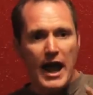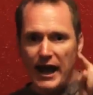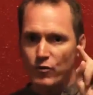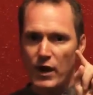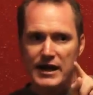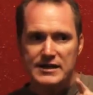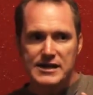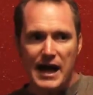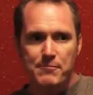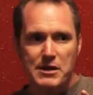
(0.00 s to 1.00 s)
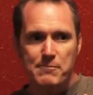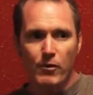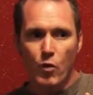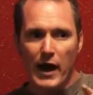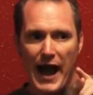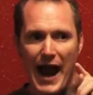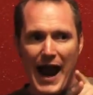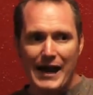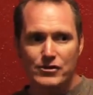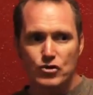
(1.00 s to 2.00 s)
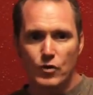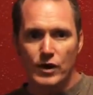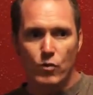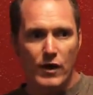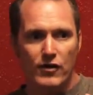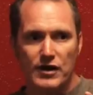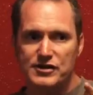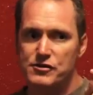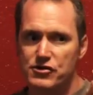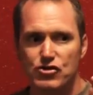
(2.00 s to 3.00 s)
And anytime people want to add to it, whether it's